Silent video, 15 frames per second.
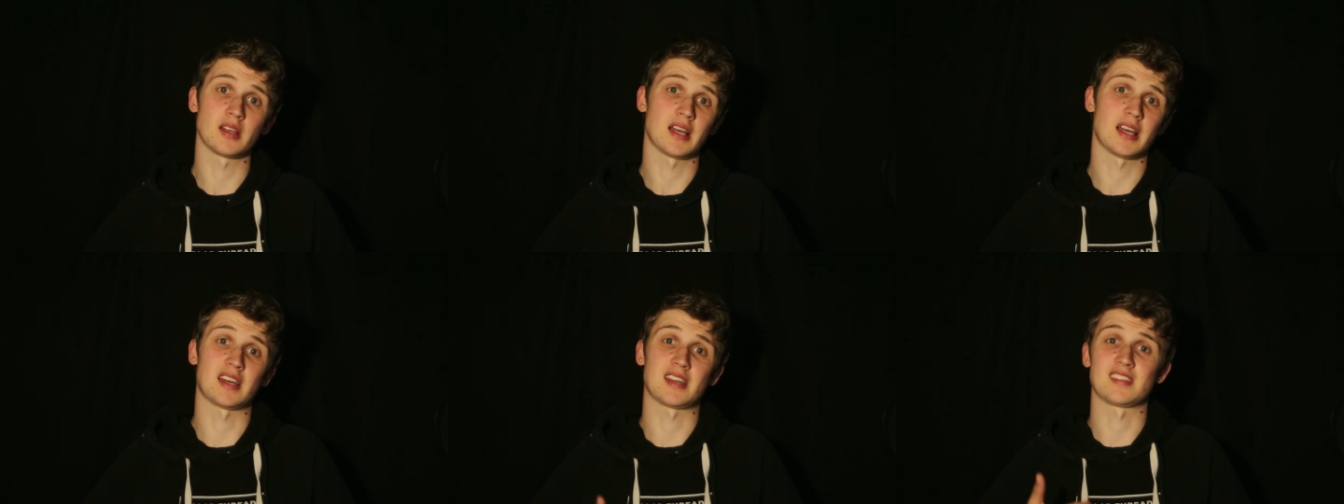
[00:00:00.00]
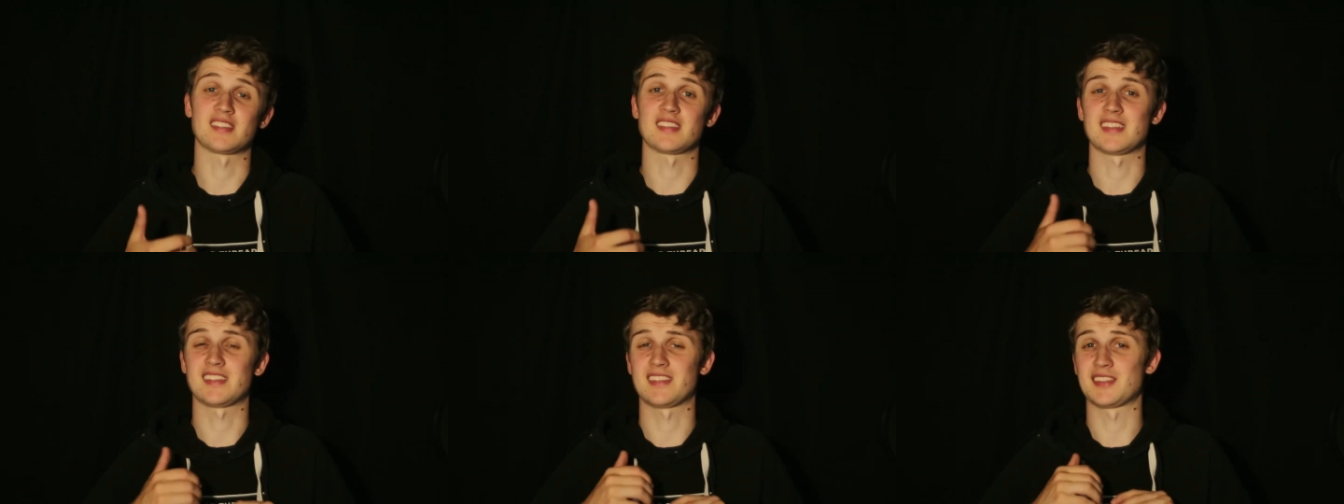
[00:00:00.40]
and
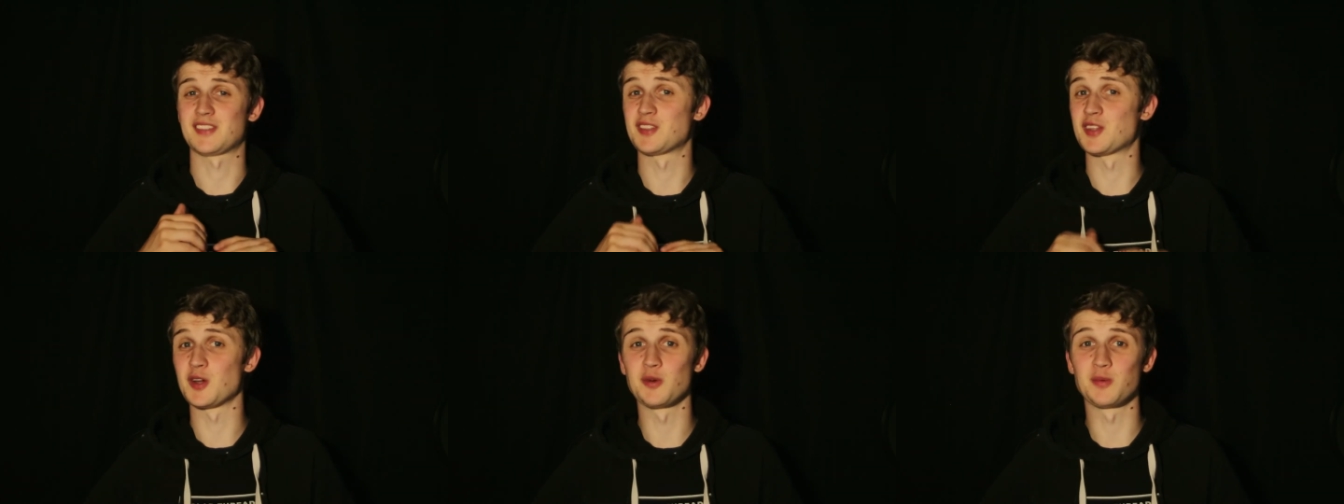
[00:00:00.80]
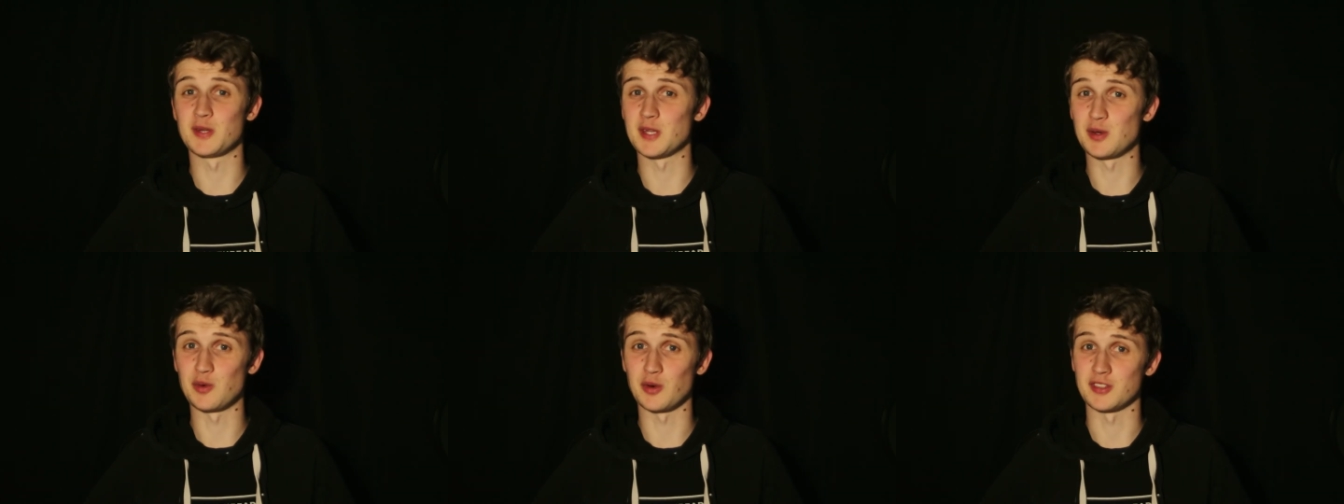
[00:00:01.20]

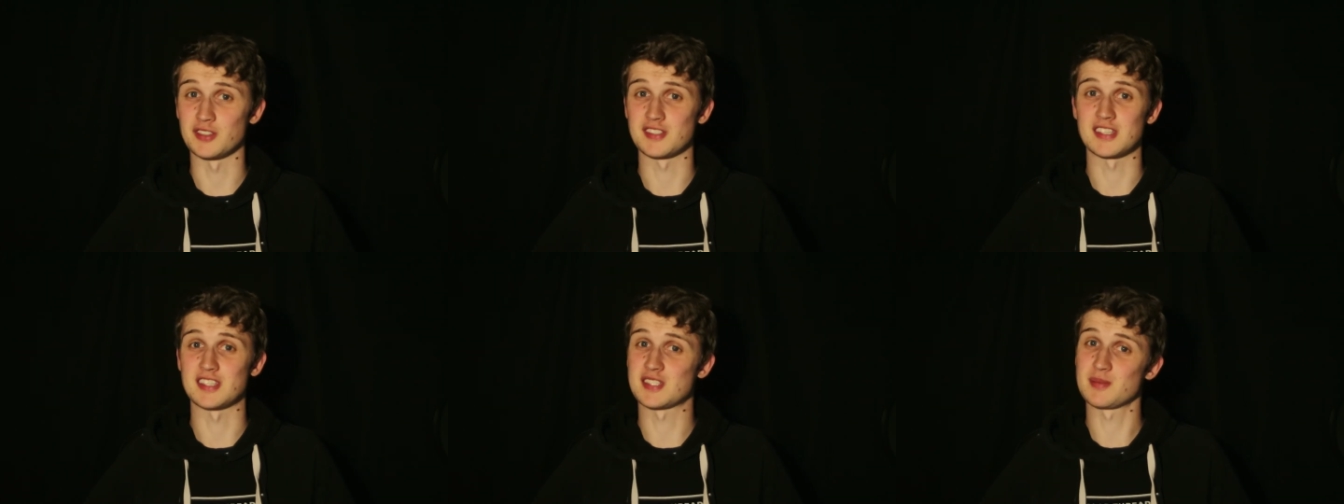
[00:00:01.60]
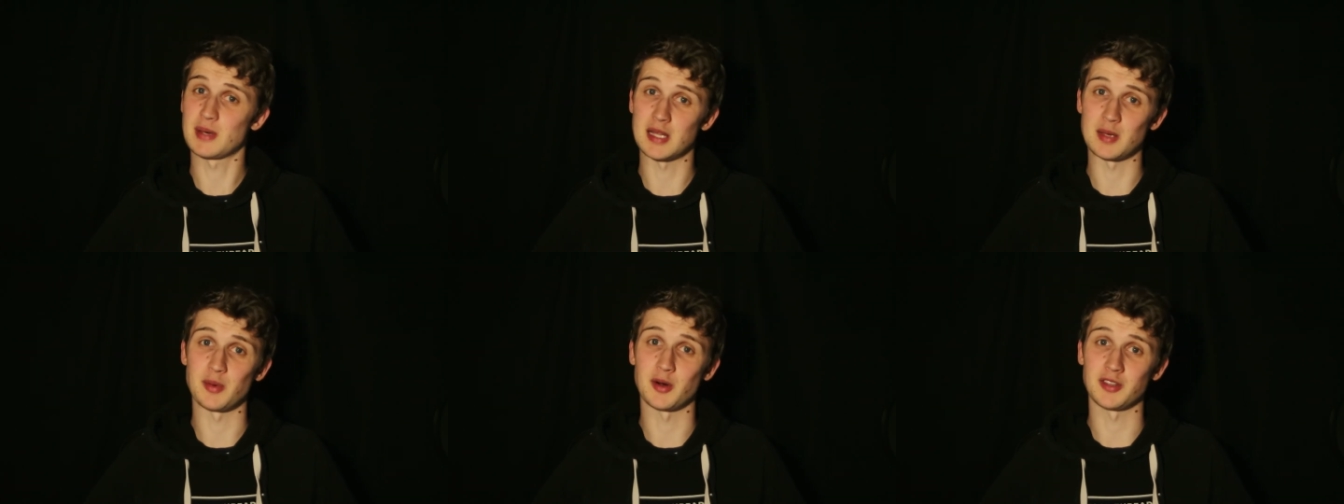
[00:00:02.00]
nobody wants a
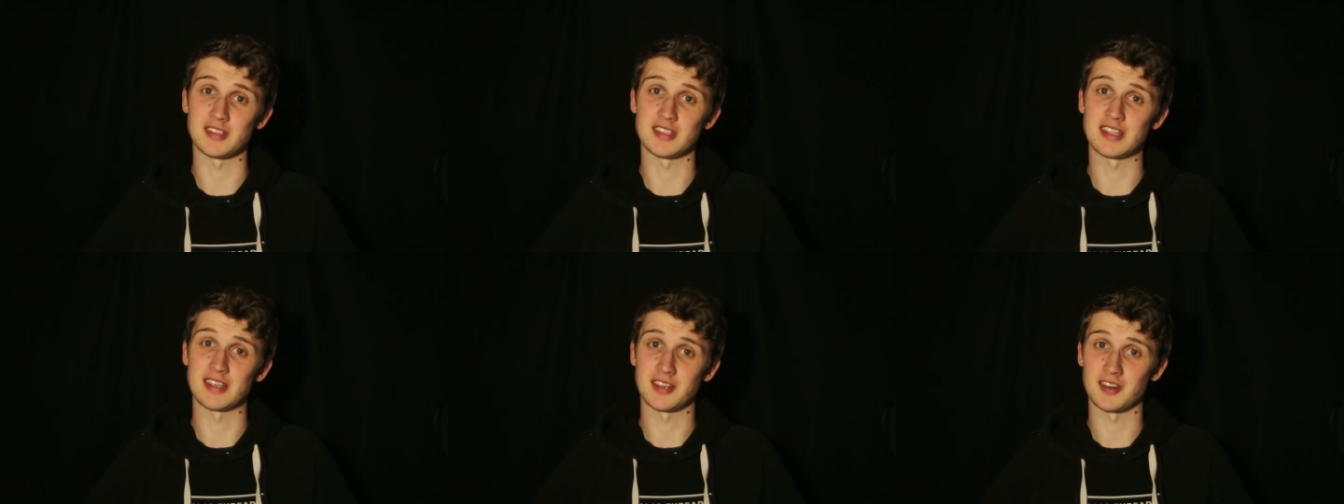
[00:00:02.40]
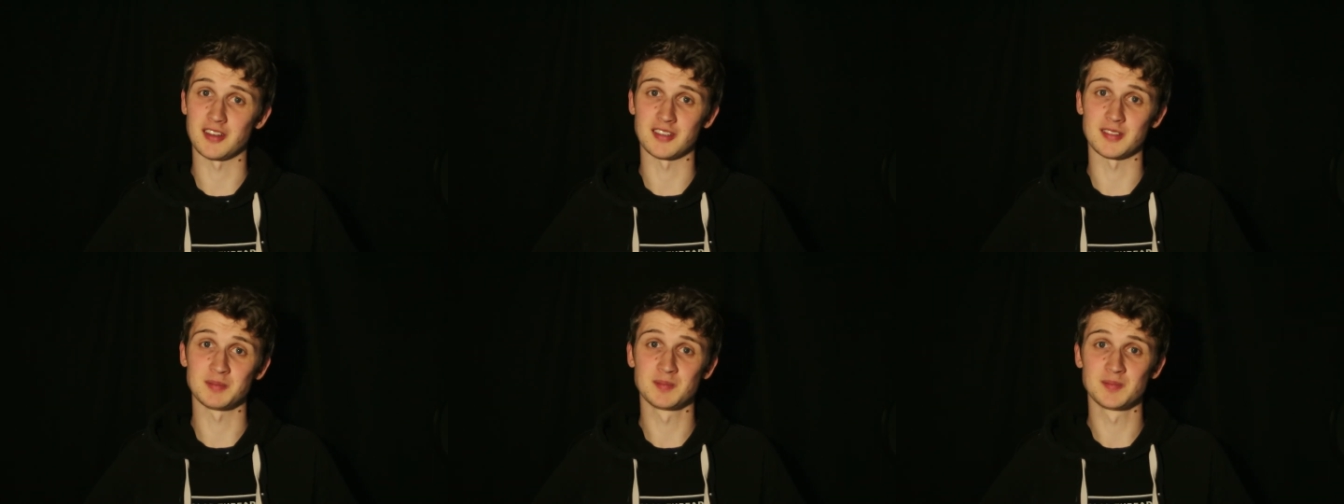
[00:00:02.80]
smelly pond in their
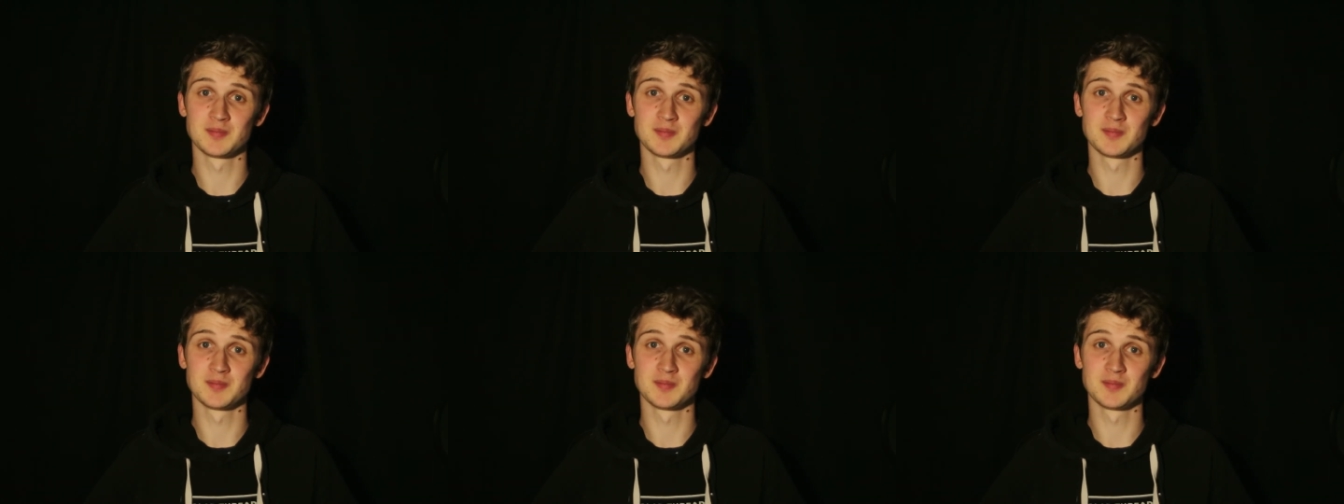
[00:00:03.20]
garden.